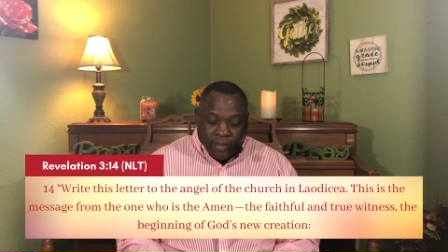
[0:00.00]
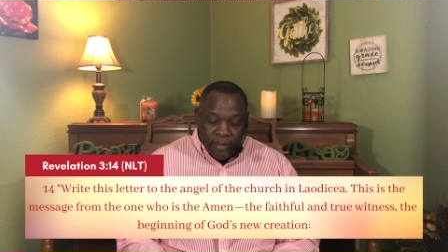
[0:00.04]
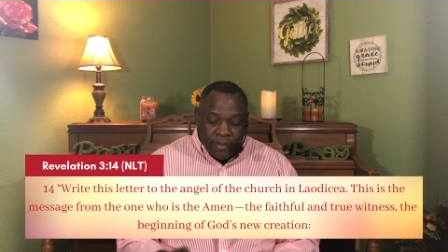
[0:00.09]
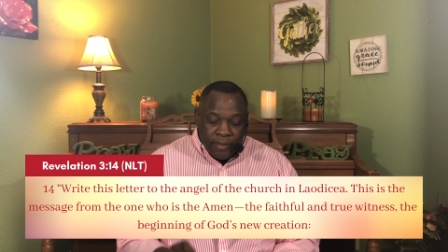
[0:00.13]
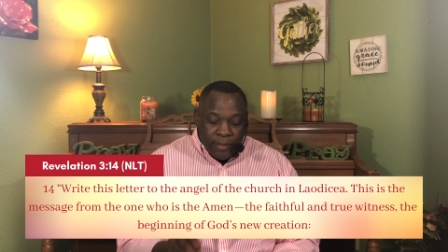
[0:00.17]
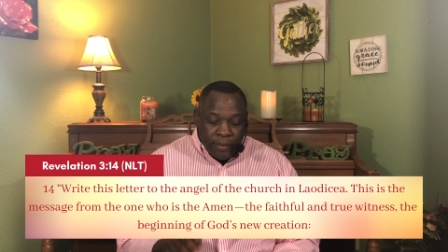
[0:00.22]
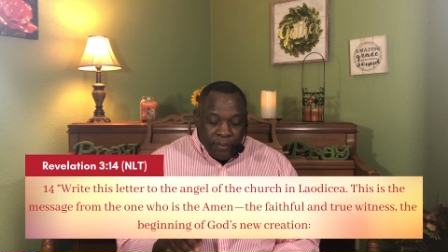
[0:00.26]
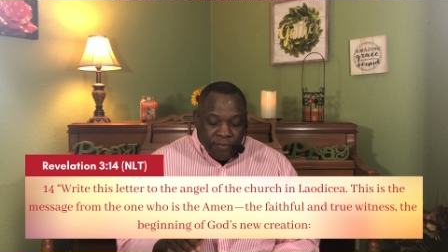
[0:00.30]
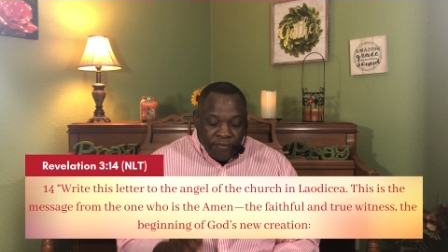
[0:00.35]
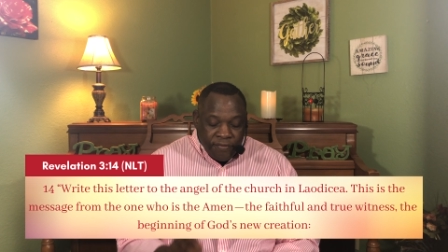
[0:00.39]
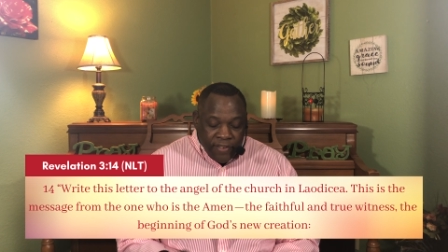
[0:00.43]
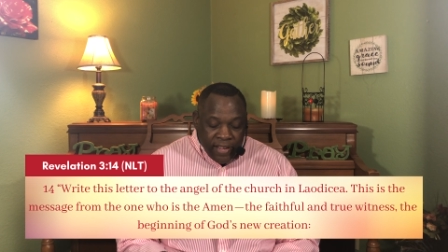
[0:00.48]

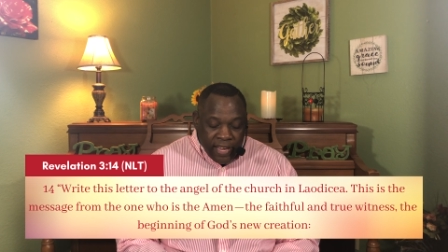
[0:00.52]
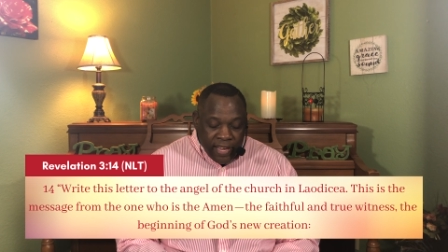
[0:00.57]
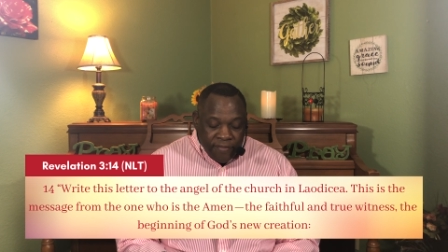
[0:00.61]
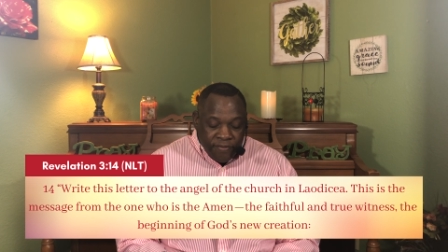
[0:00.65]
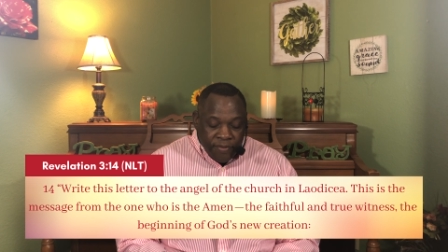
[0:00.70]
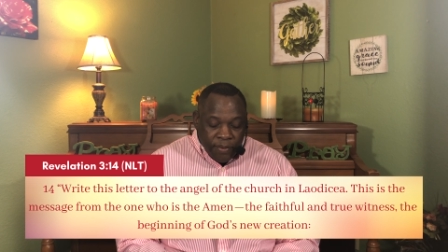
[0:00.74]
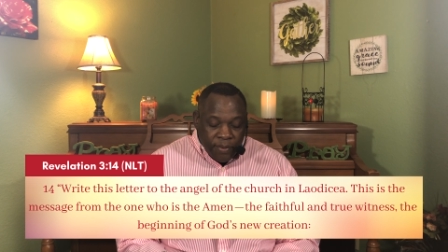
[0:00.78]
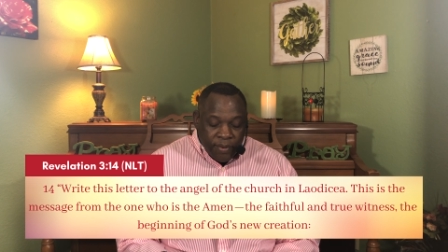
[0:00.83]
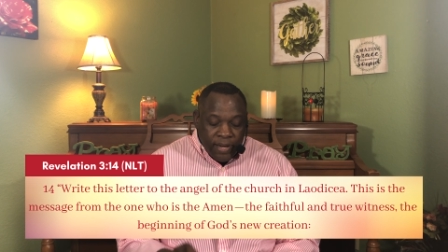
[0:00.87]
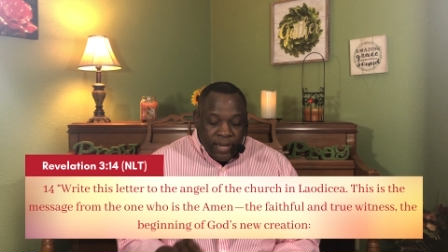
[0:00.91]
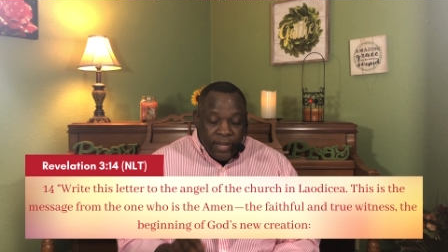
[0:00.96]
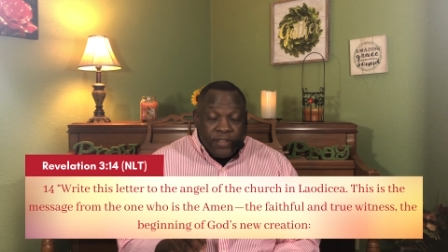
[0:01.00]
the
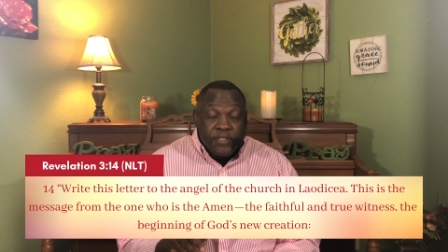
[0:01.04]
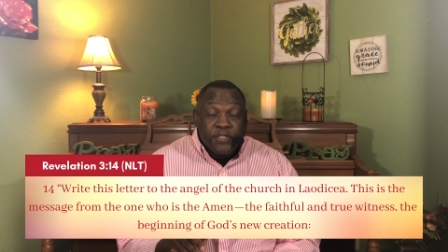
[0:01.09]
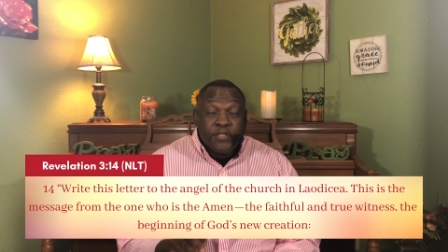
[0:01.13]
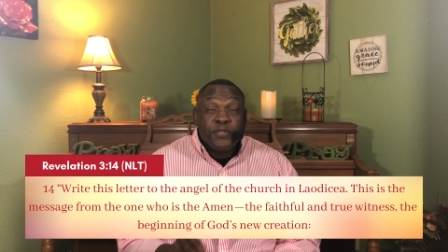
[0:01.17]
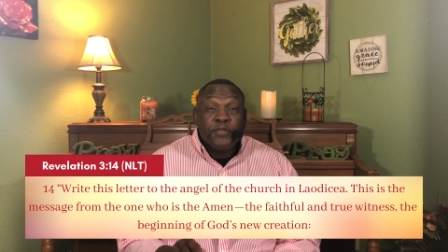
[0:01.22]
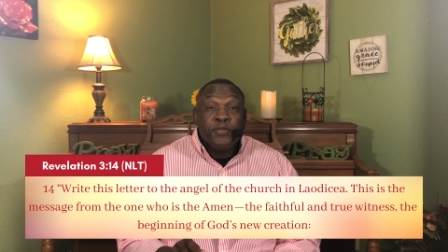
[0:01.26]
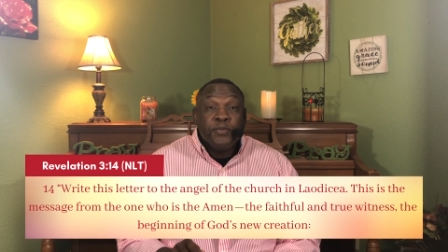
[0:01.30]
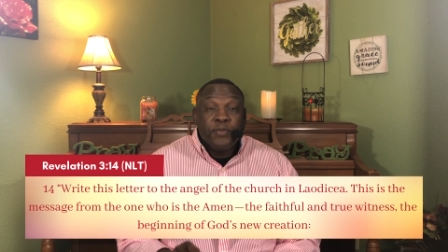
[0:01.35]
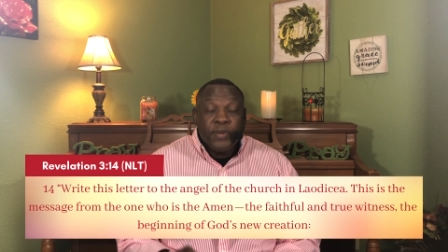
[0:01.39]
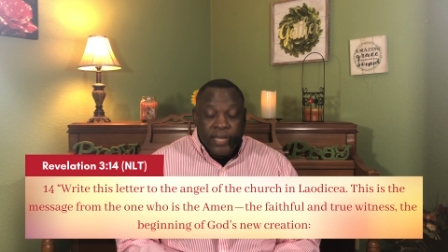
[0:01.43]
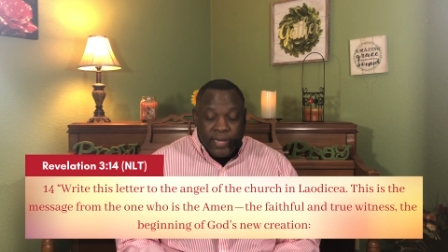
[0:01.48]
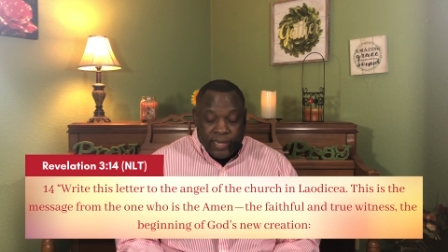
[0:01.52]
faithful and
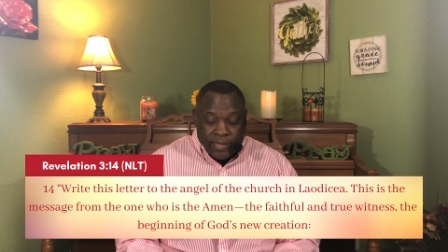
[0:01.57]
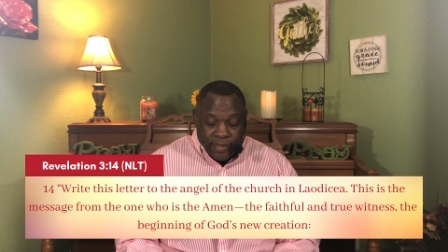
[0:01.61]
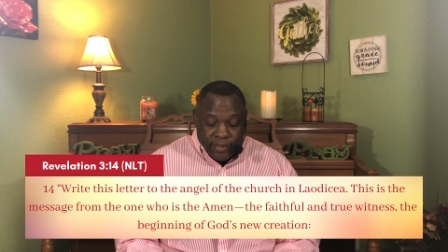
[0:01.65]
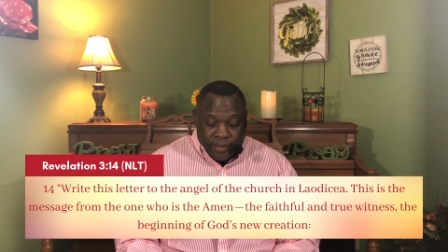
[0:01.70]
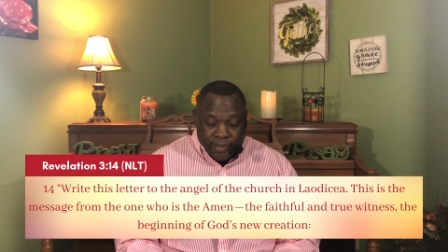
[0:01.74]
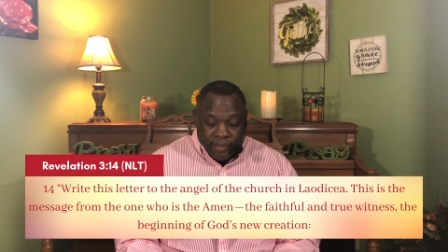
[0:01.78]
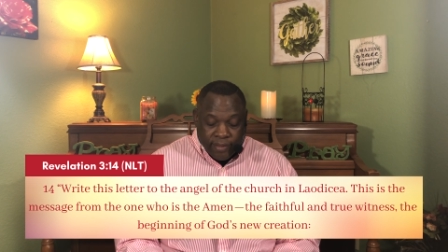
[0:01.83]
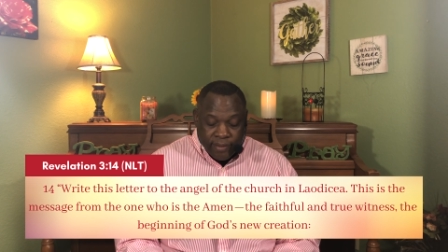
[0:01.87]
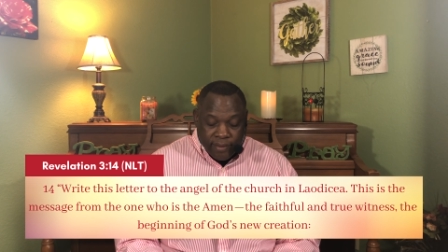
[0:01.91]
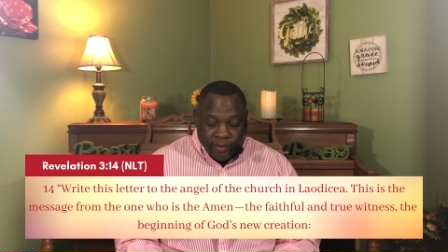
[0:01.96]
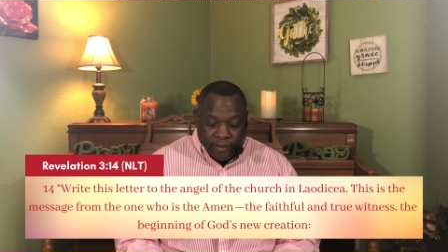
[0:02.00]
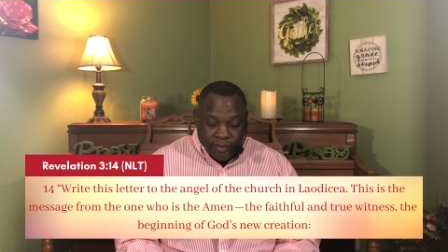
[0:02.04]
true
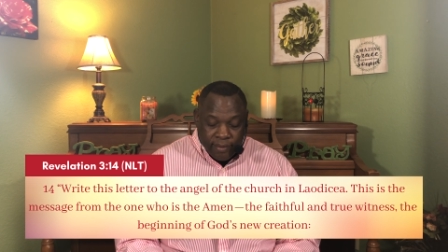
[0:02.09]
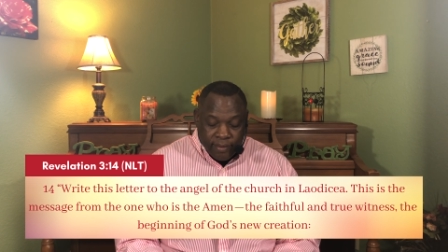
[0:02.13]
witness,